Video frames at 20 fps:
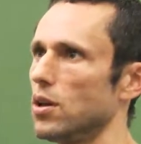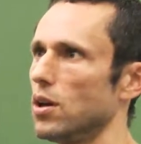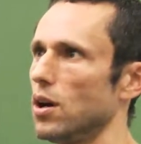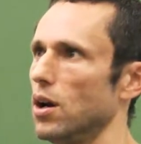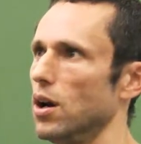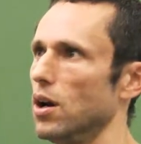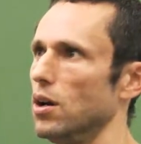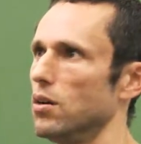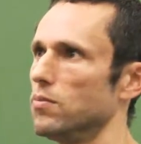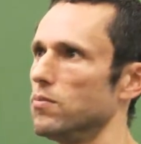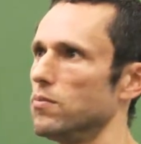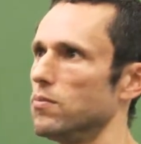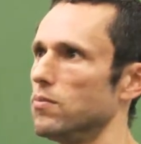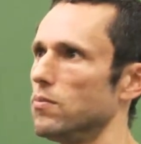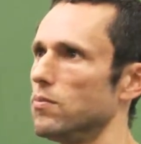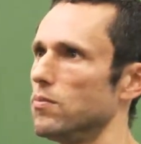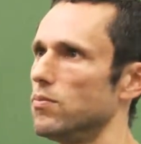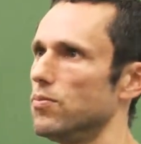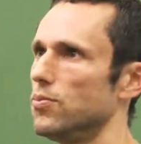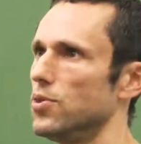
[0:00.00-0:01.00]

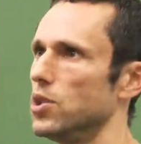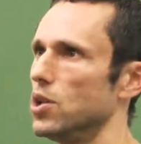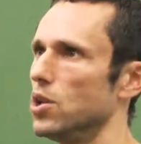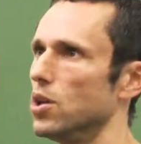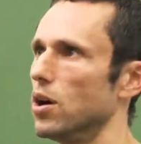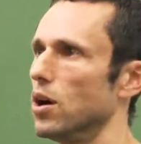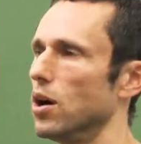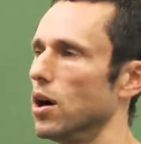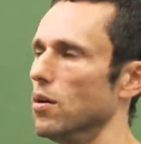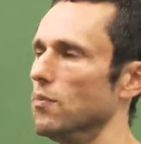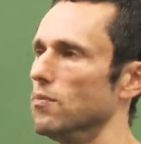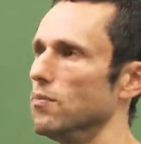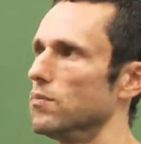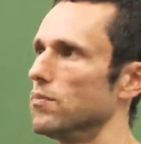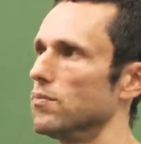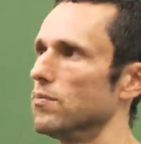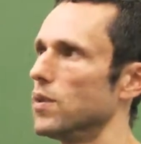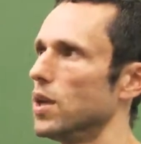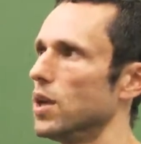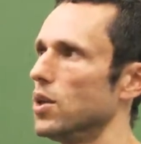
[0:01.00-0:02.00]
The
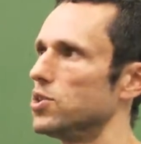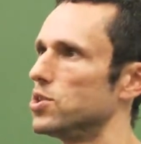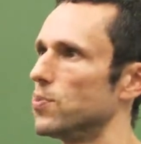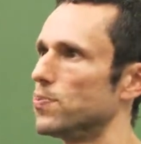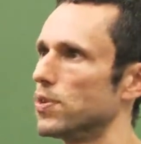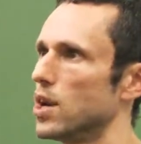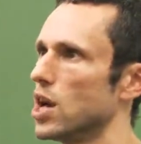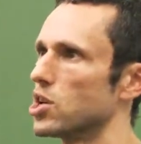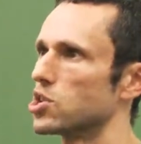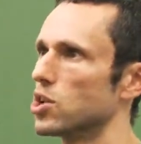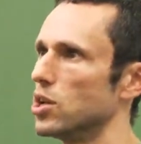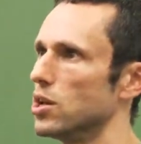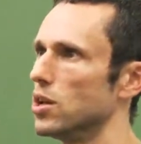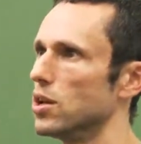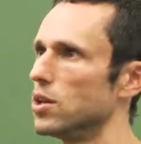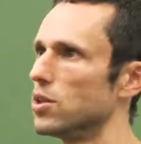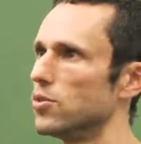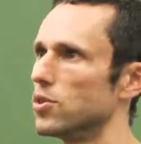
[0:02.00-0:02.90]
depression,